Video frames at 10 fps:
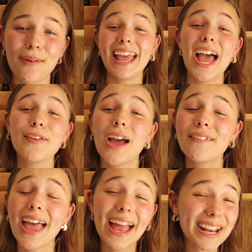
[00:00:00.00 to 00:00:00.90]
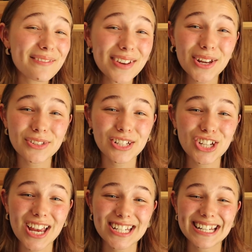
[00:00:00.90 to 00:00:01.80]
If you have any video
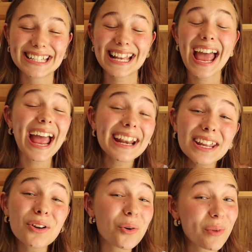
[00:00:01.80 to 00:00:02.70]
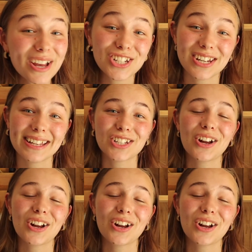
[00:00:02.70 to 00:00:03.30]
suggestions, any questions,